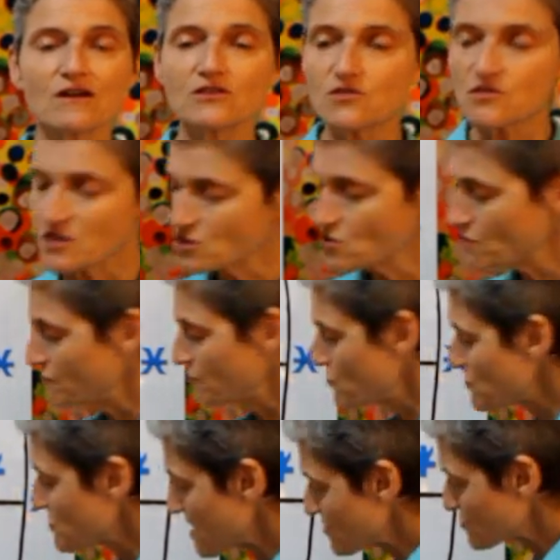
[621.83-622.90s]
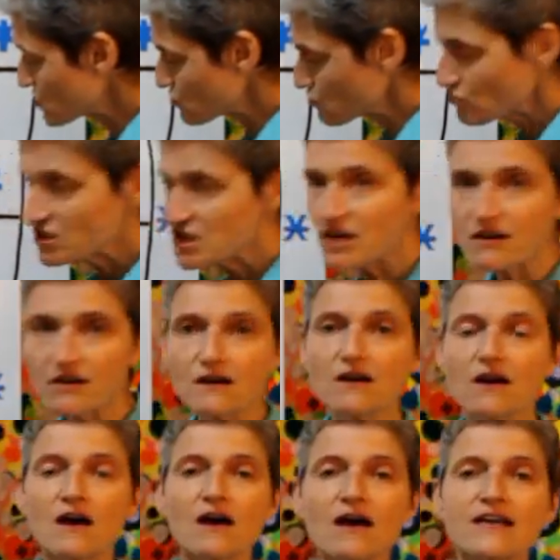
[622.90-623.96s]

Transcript: So it's in your fourth house all year,